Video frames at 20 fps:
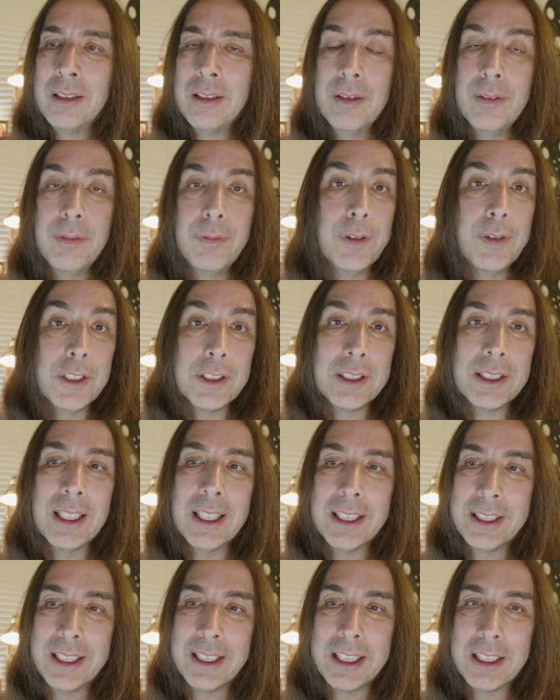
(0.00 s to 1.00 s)
first
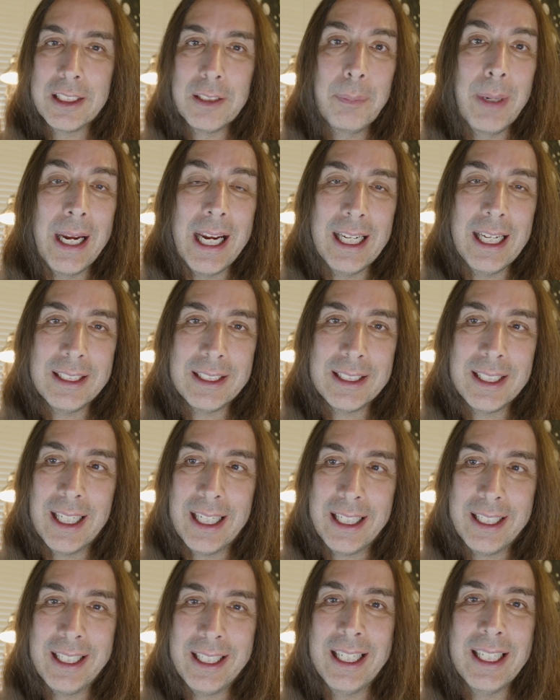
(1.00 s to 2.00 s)
listening to bands
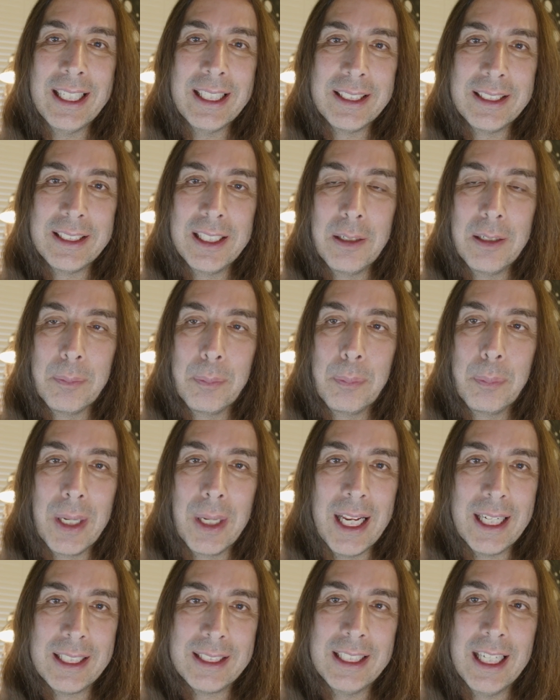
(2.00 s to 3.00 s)
like Kiss and
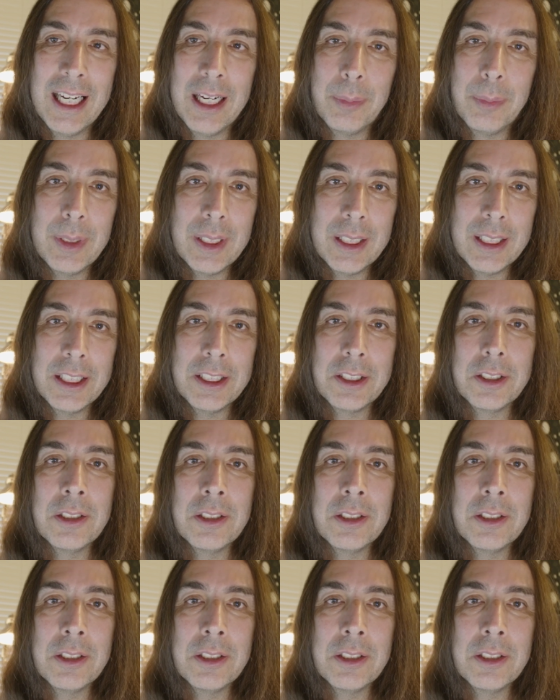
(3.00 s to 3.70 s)
Black Sabbath and